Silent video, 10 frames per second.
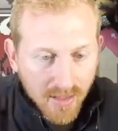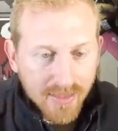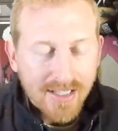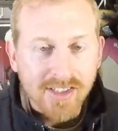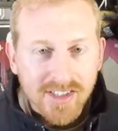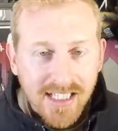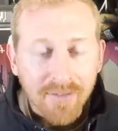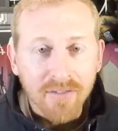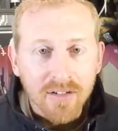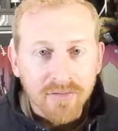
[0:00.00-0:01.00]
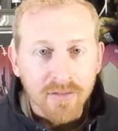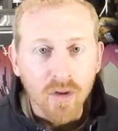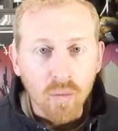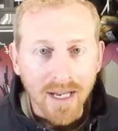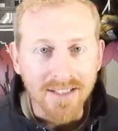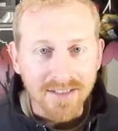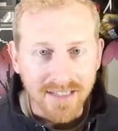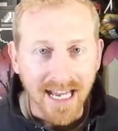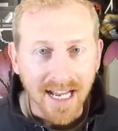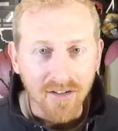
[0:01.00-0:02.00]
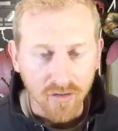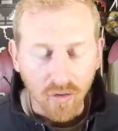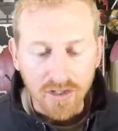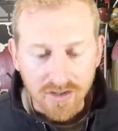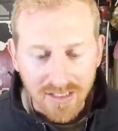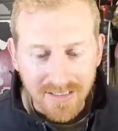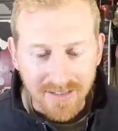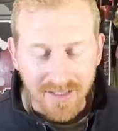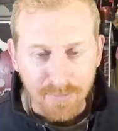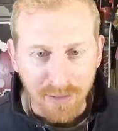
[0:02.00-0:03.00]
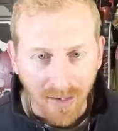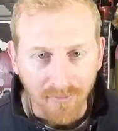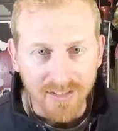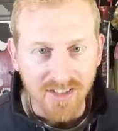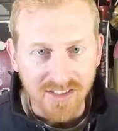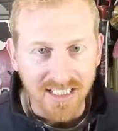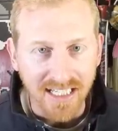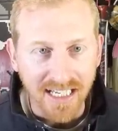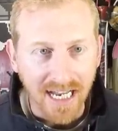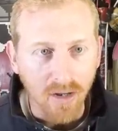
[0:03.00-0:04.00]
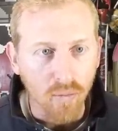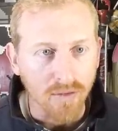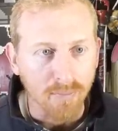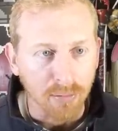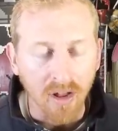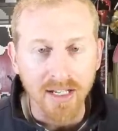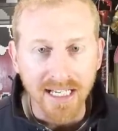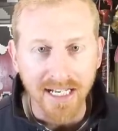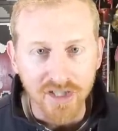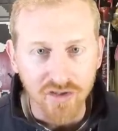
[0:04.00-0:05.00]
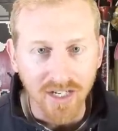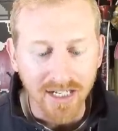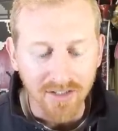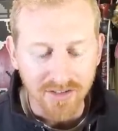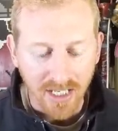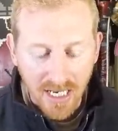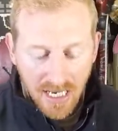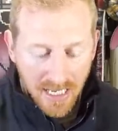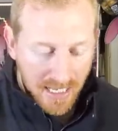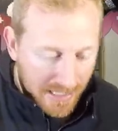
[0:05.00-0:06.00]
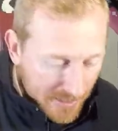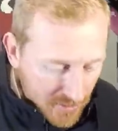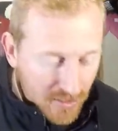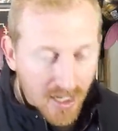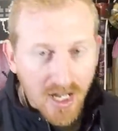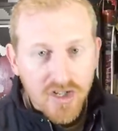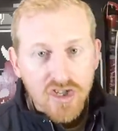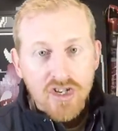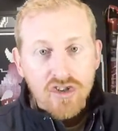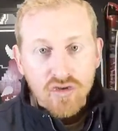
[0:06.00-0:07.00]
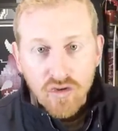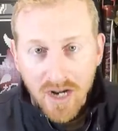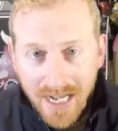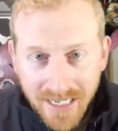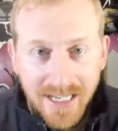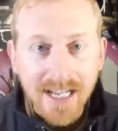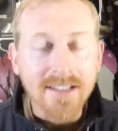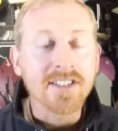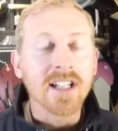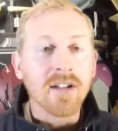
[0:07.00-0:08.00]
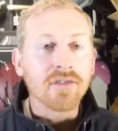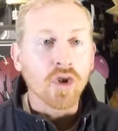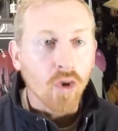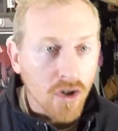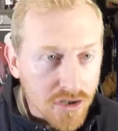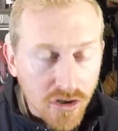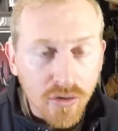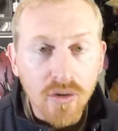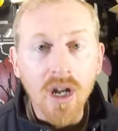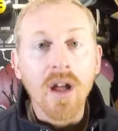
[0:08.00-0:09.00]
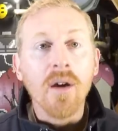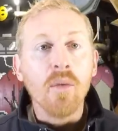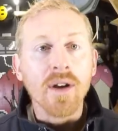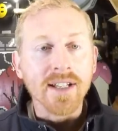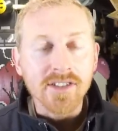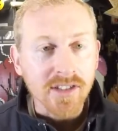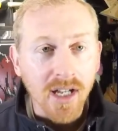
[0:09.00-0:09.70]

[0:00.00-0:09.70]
that's severed from the waist down, and all you see is its pelvis sticking out with bloody entrails, and it's just dragging itself toward you with its